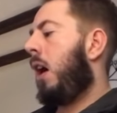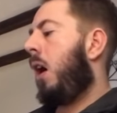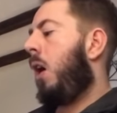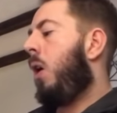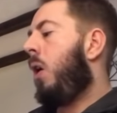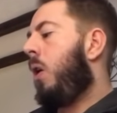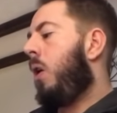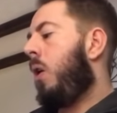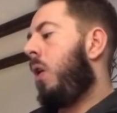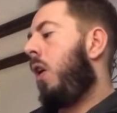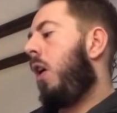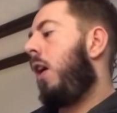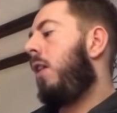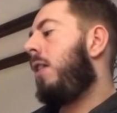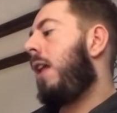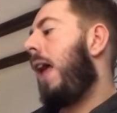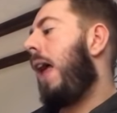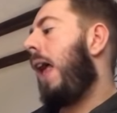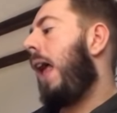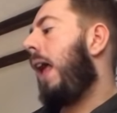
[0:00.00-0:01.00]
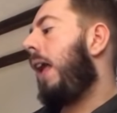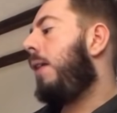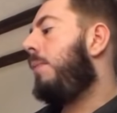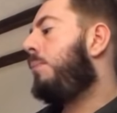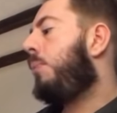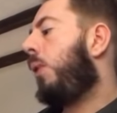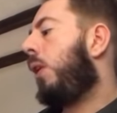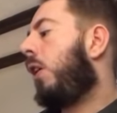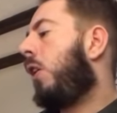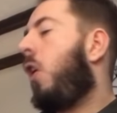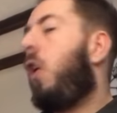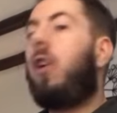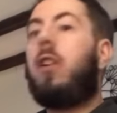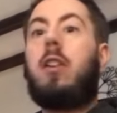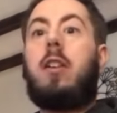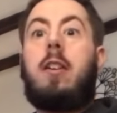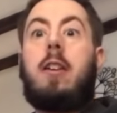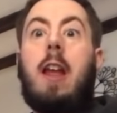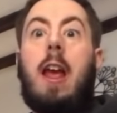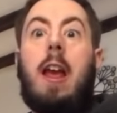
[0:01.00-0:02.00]
Oh, an
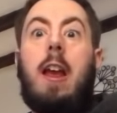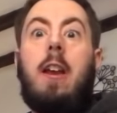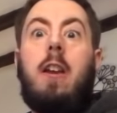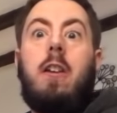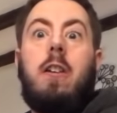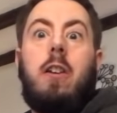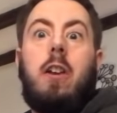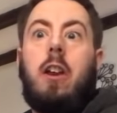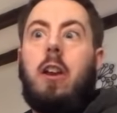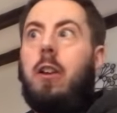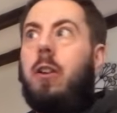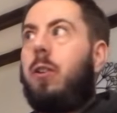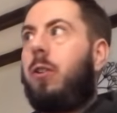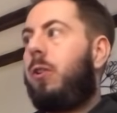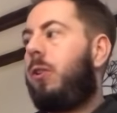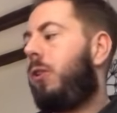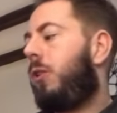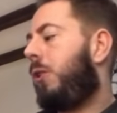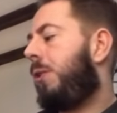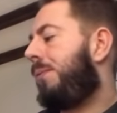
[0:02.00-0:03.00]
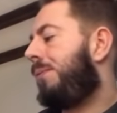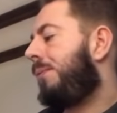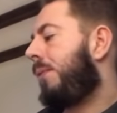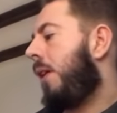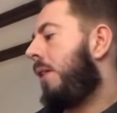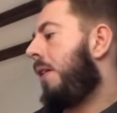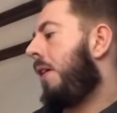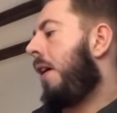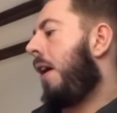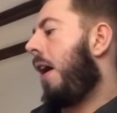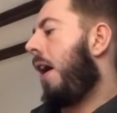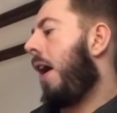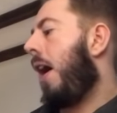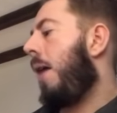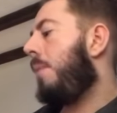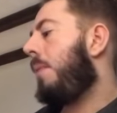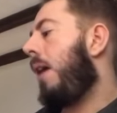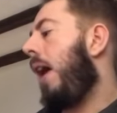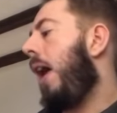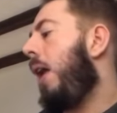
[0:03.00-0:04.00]
apricot Danish.
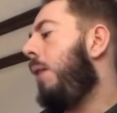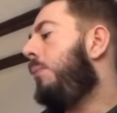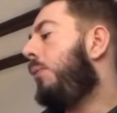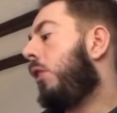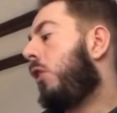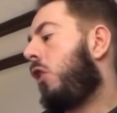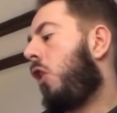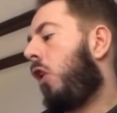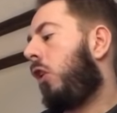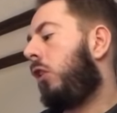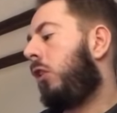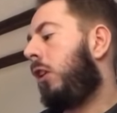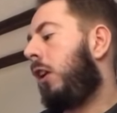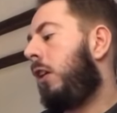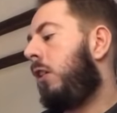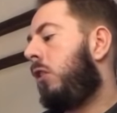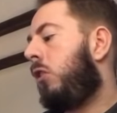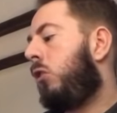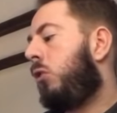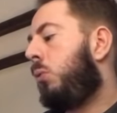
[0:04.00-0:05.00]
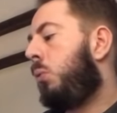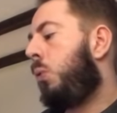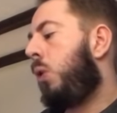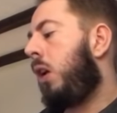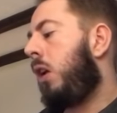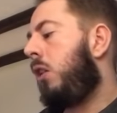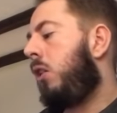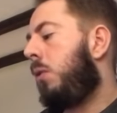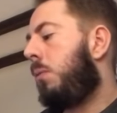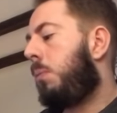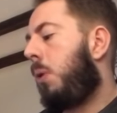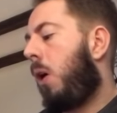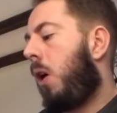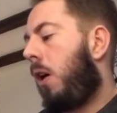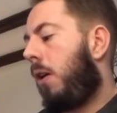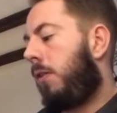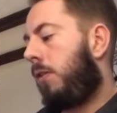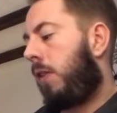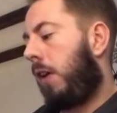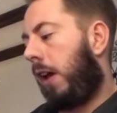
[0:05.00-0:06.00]
Apricots in sweet
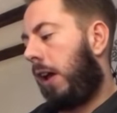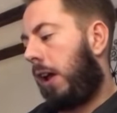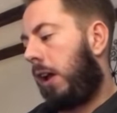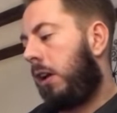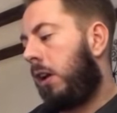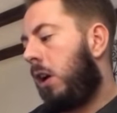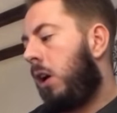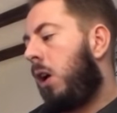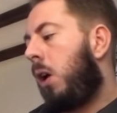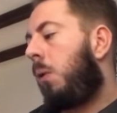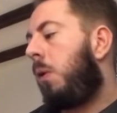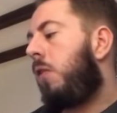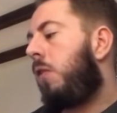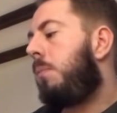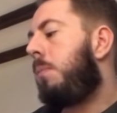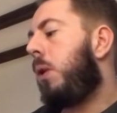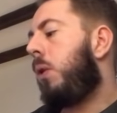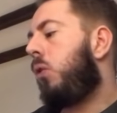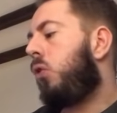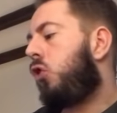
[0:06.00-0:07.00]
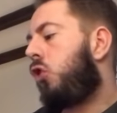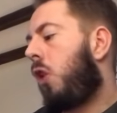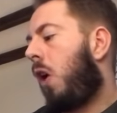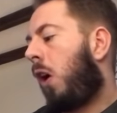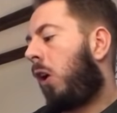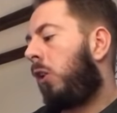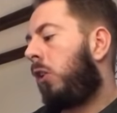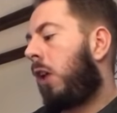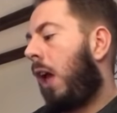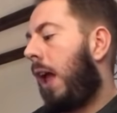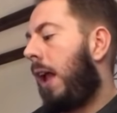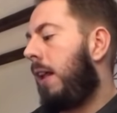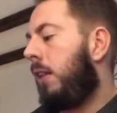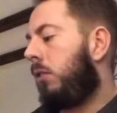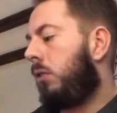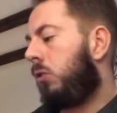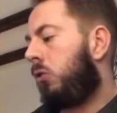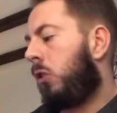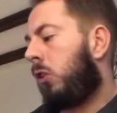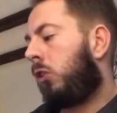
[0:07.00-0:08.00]
parfait with milk chocolate,
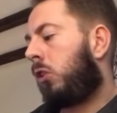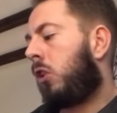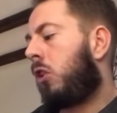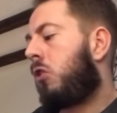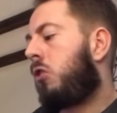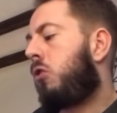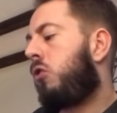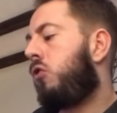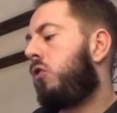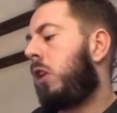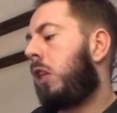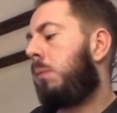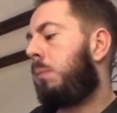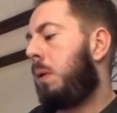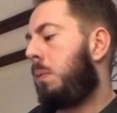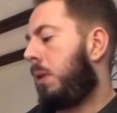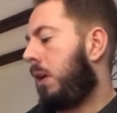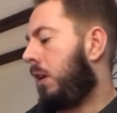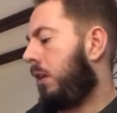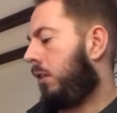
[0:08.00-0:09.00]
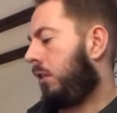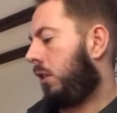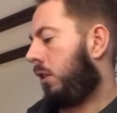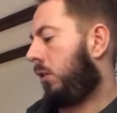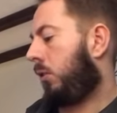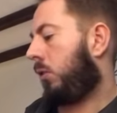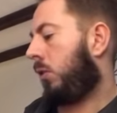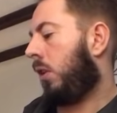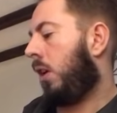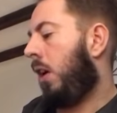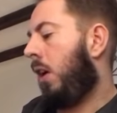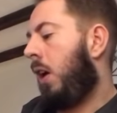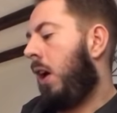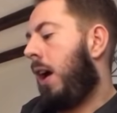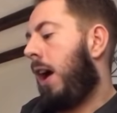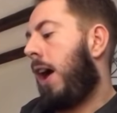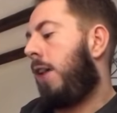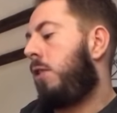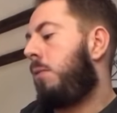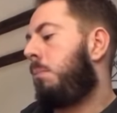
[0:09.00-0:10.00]
hazelnuts and crispy pieces.
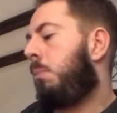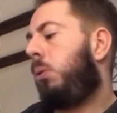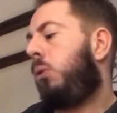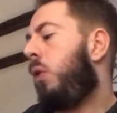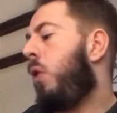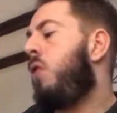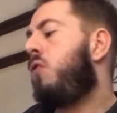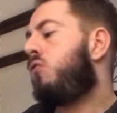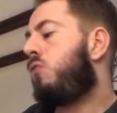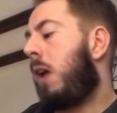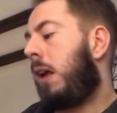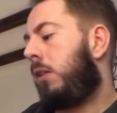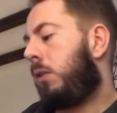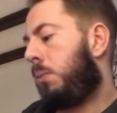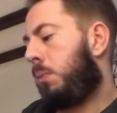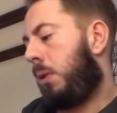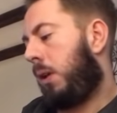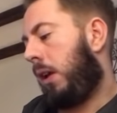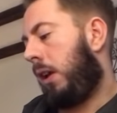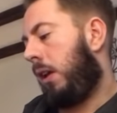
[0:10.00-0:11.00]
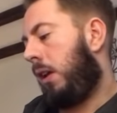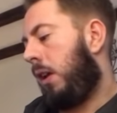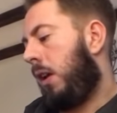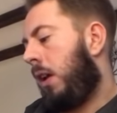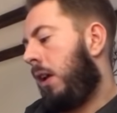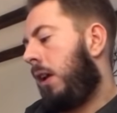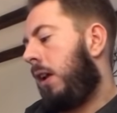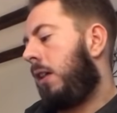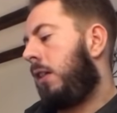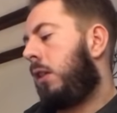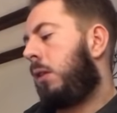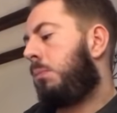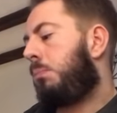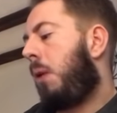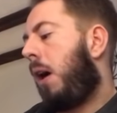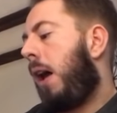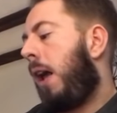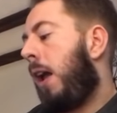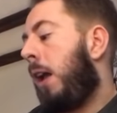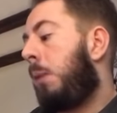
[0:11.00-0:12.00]
Our improved recipe,
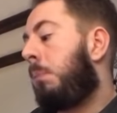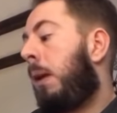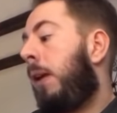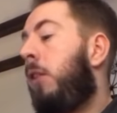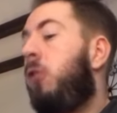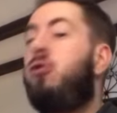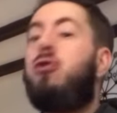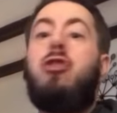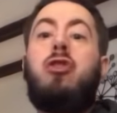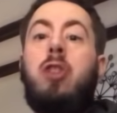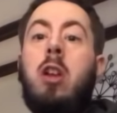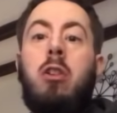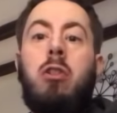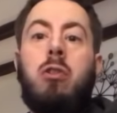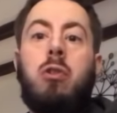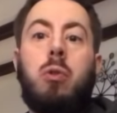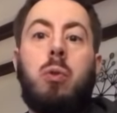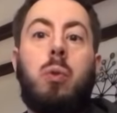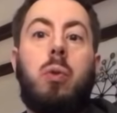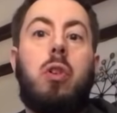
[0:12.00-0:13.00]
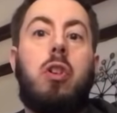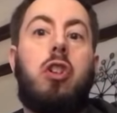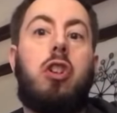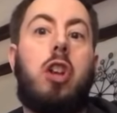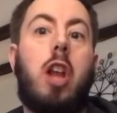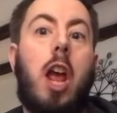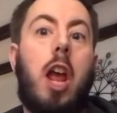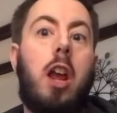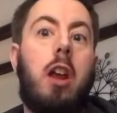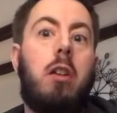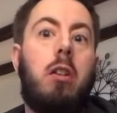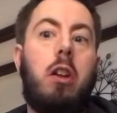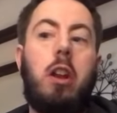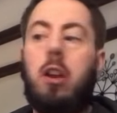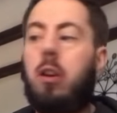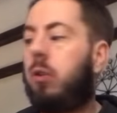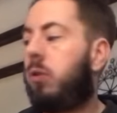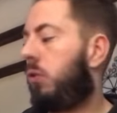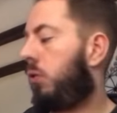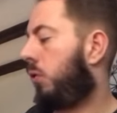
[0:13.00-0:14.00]
inspired by the traditional
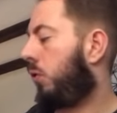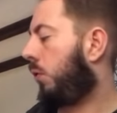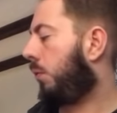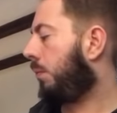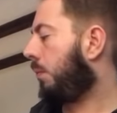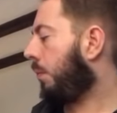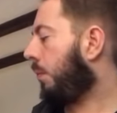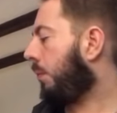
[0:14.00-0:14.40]
Danish.